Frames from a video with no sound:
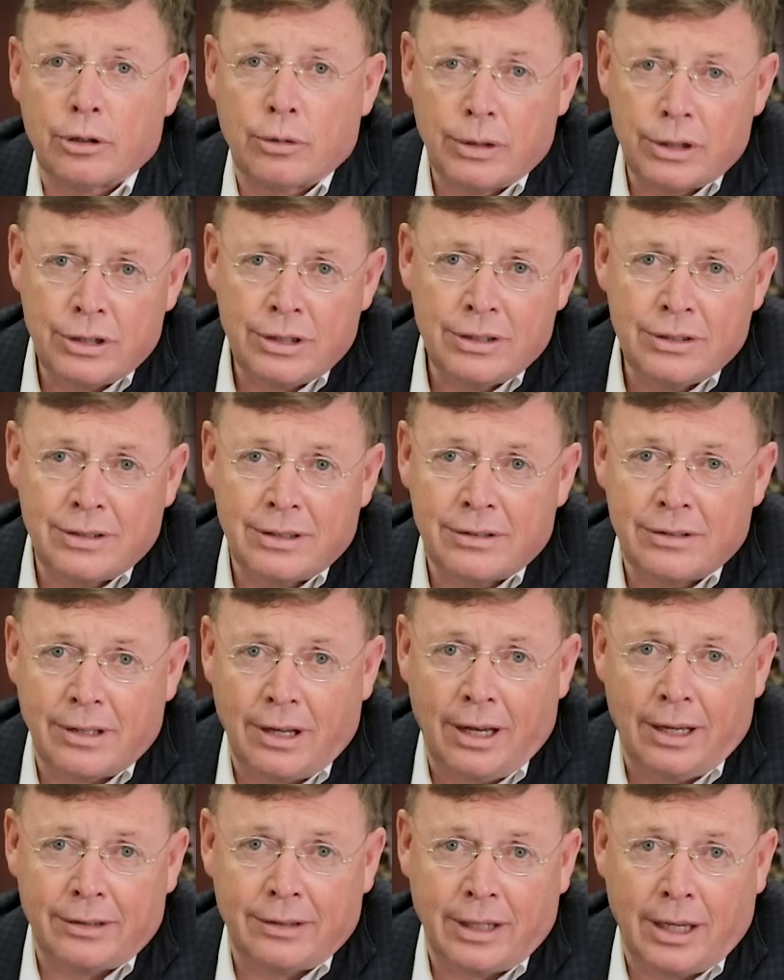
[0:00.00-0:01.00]
Christensen's
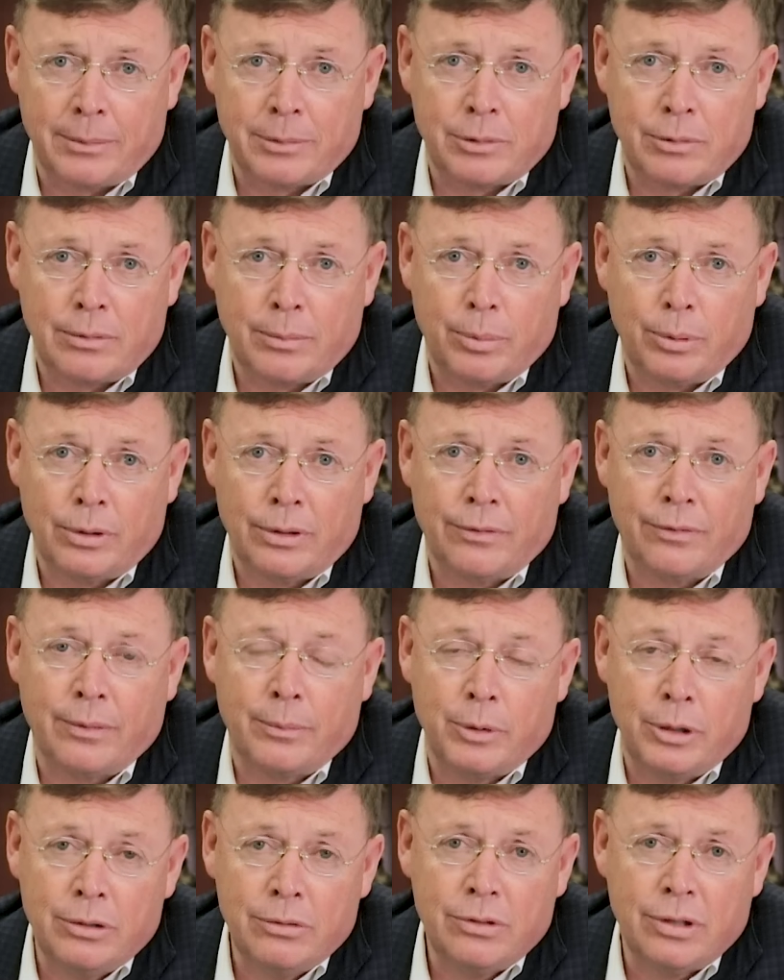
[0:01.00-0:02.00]
autopsy report
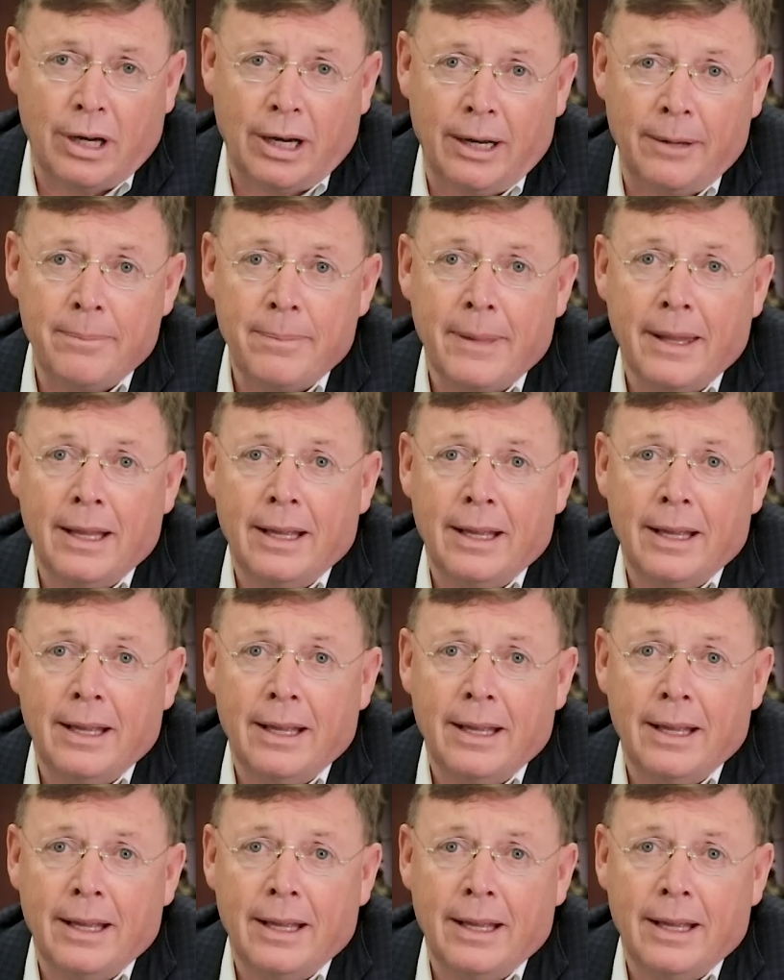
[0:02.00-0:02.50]
from Utah,